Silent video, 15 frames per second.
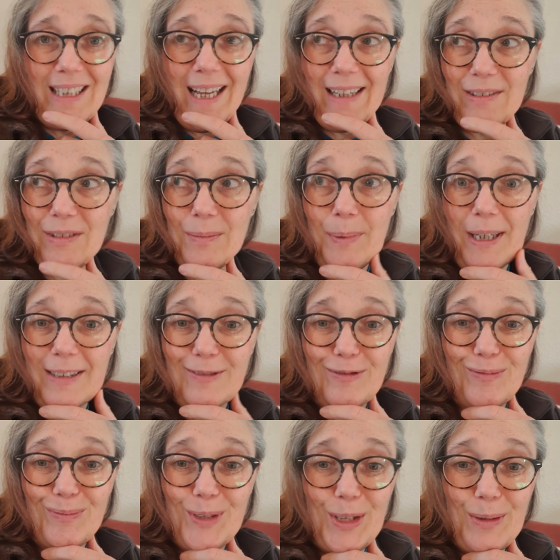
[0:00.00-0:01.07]
Out and about,
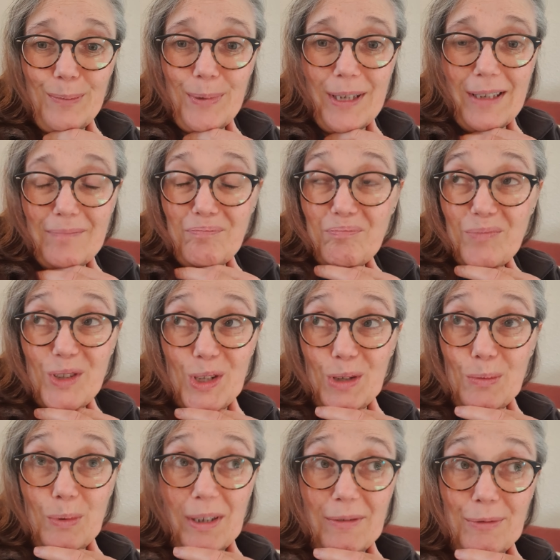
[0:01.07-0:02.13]
you can be
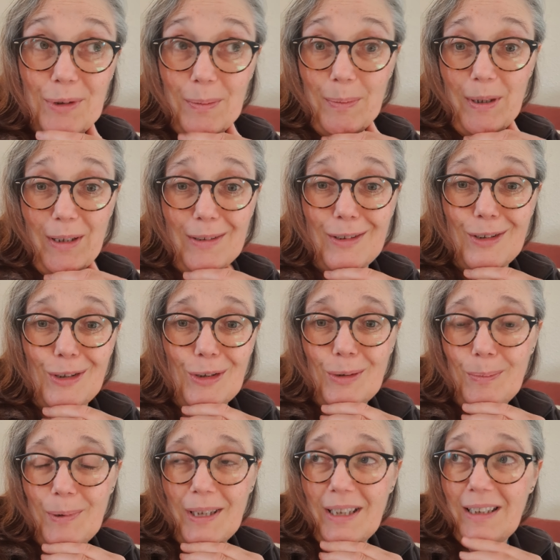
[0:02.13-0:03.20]
stood waiting for a bus, you could
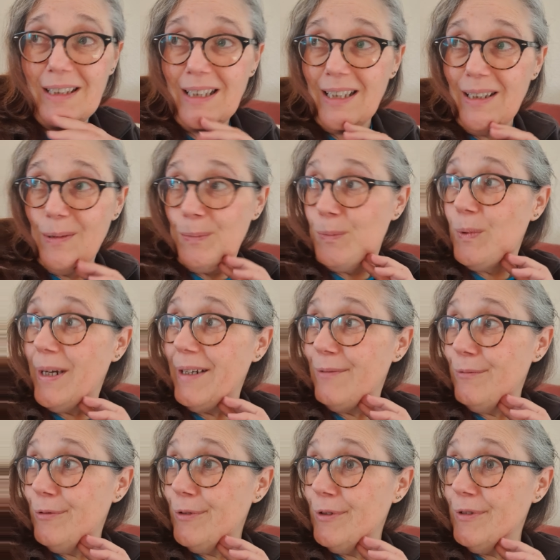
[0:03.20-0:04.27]
be waiting
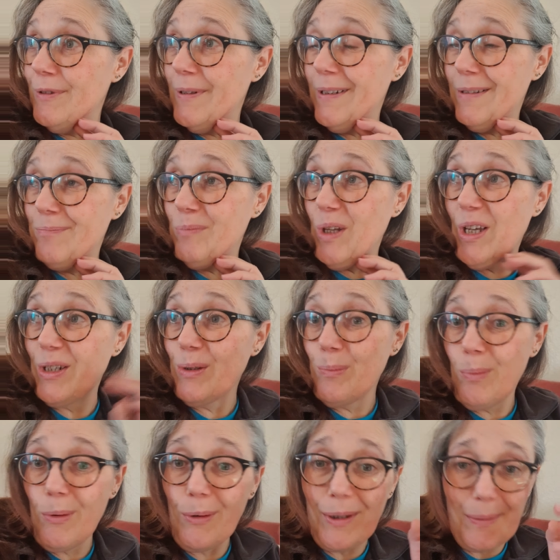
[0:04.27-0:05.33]
for a, an
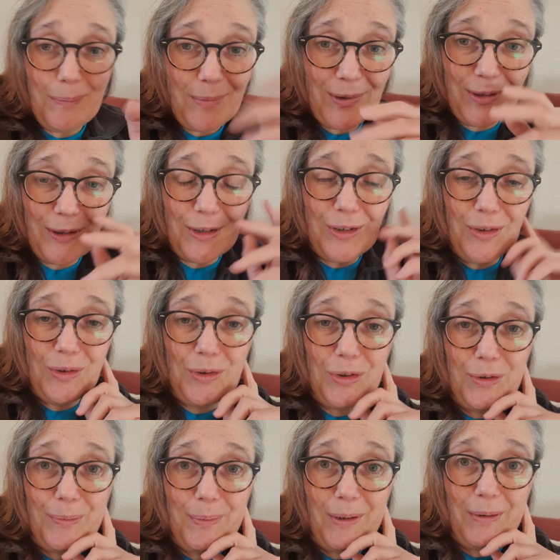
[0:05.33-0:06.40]
appointment, you
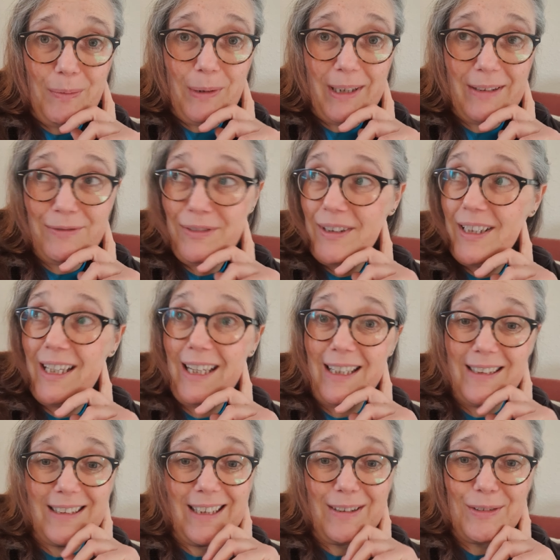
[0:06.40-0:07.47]
could be waiting for the
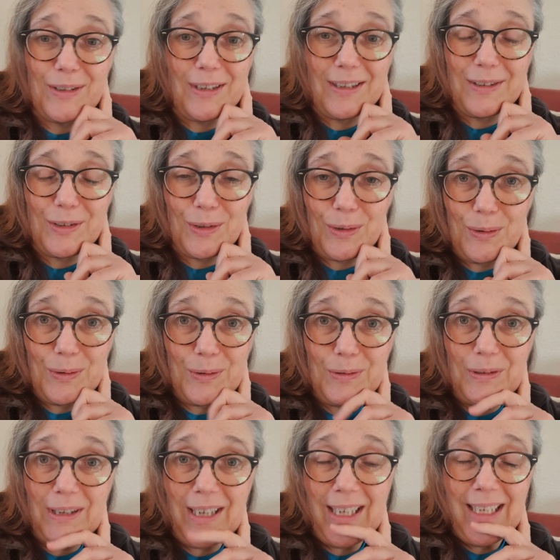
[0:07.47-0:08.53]
kids outside school,
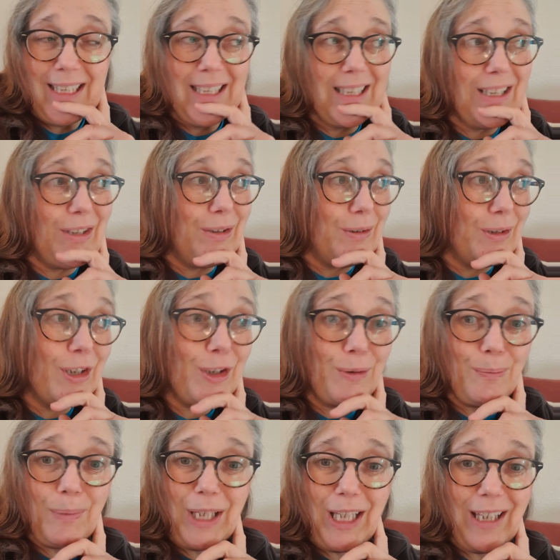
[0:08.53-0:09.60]
you could
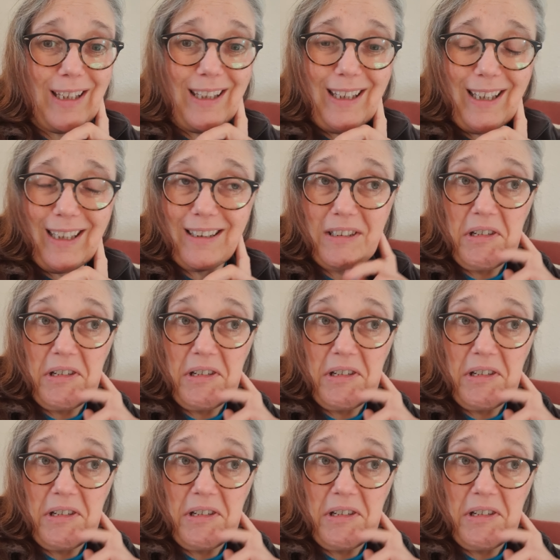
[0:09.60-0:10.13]
be,